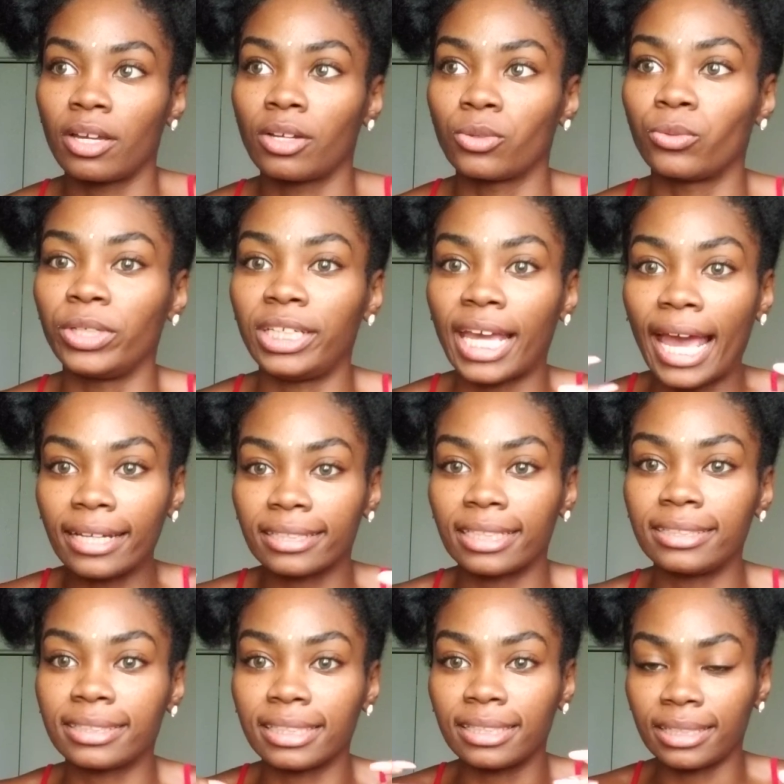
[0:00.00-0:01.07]

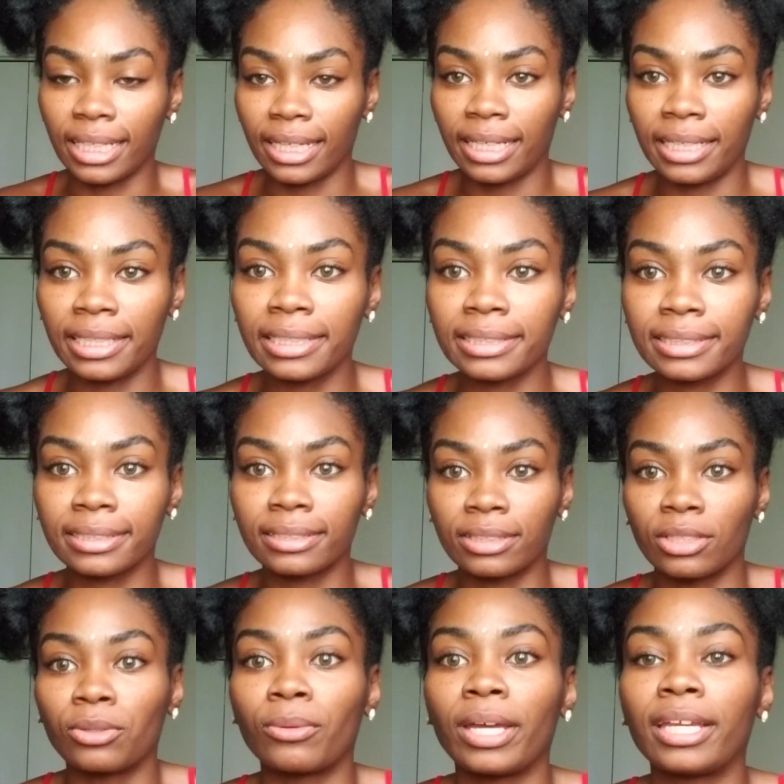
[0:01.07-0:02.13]
reacting to things
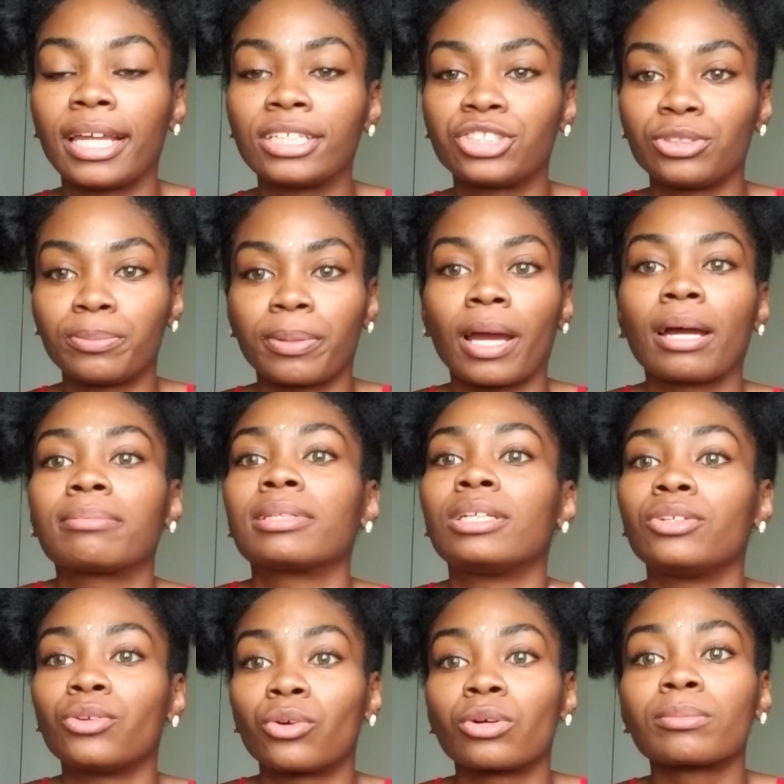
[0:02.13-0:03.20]
the way that you probably
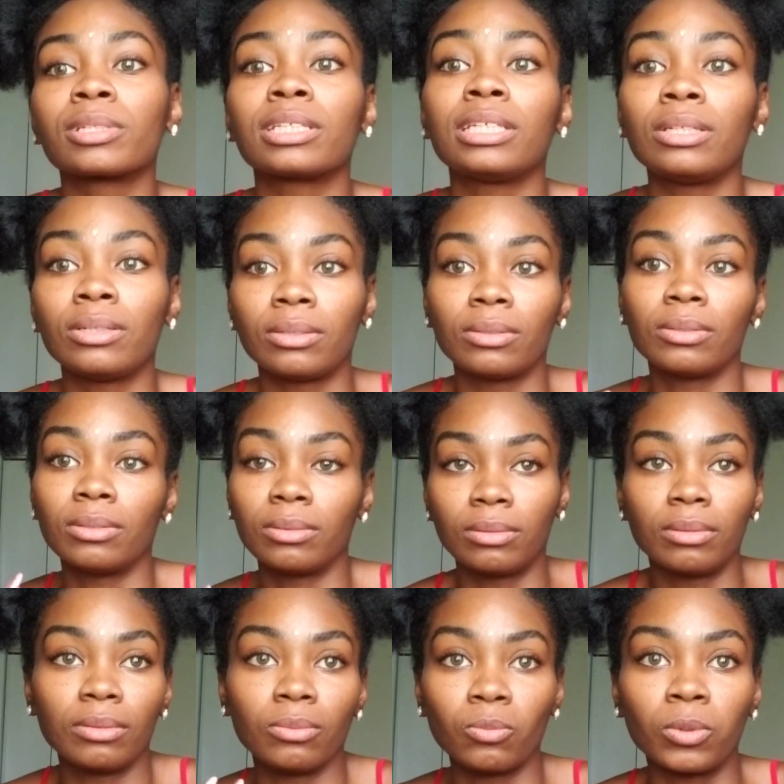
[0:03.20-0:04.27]
normally
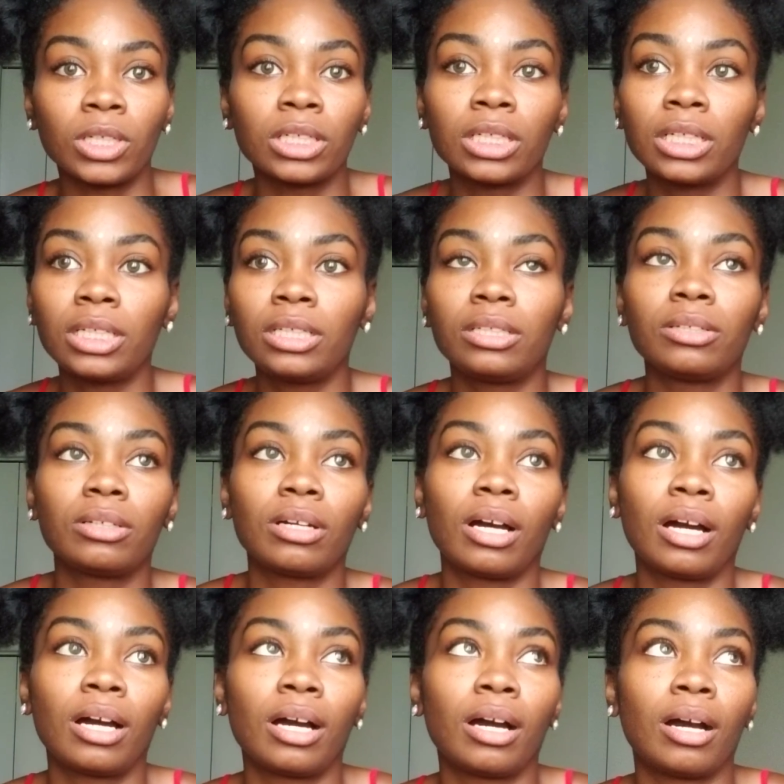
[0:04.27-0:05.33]
would
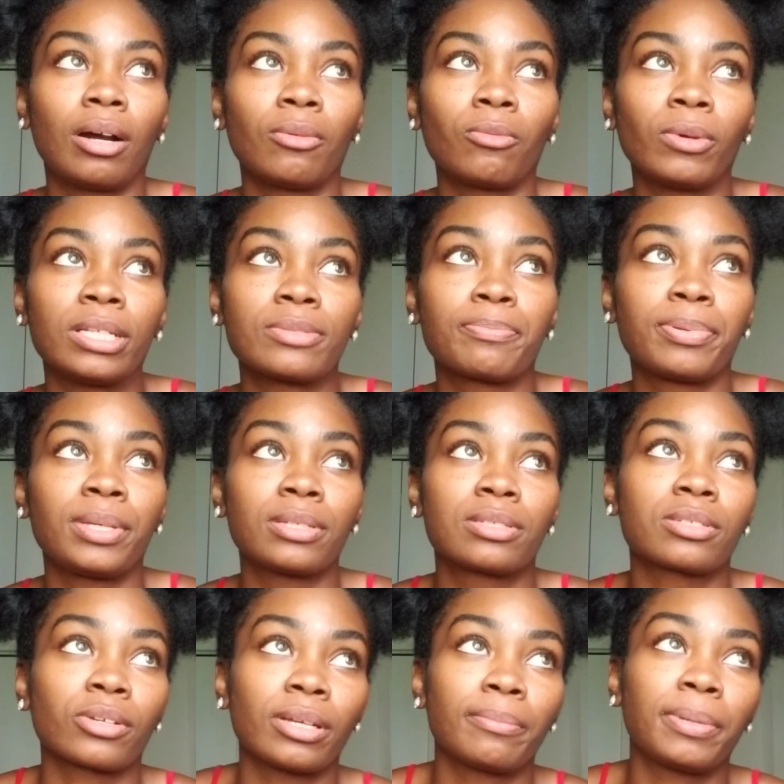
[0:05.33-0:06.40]
when
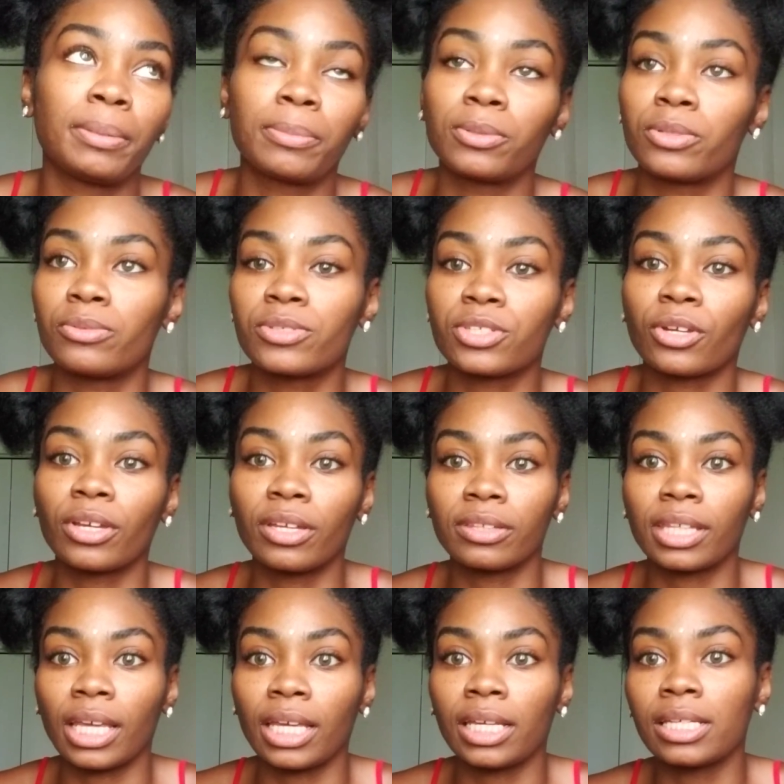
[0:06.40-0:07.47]
certain people do certain
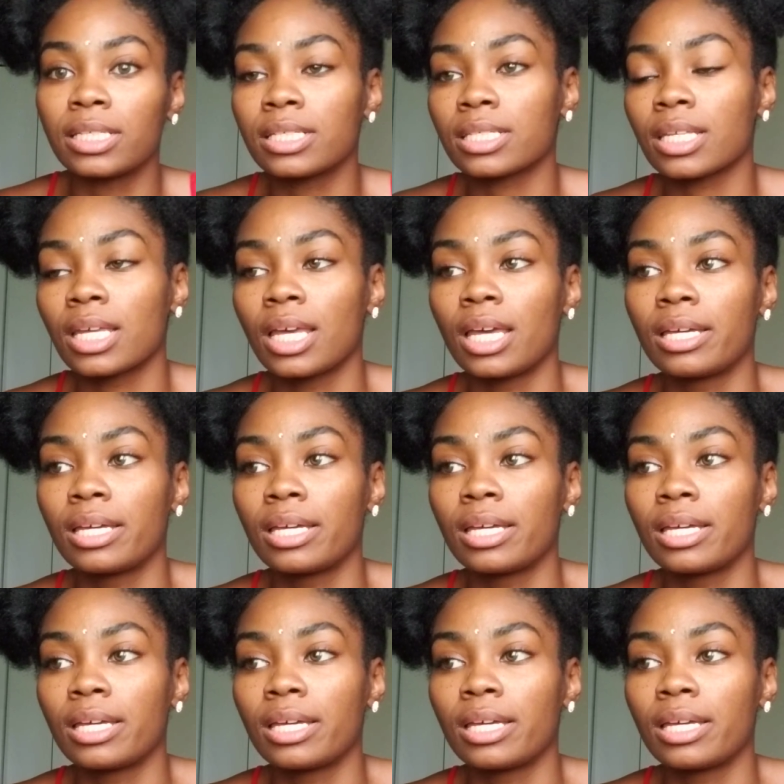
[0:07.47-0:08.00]
things.